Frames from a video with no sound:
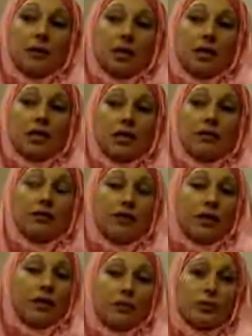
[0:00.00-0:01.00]
Hashem
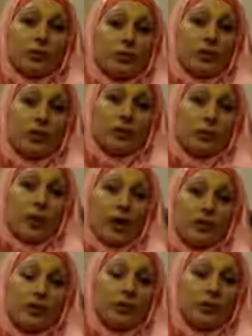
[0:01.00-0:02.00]
Films for
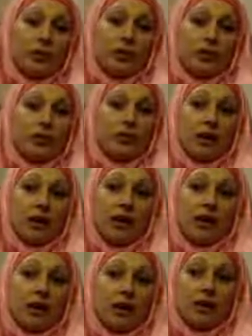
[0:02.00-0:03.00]
inspiring brothers
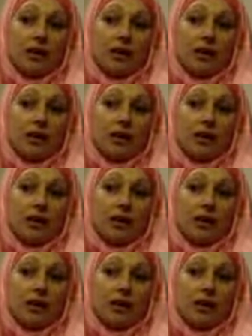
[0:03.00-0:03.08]
Noriega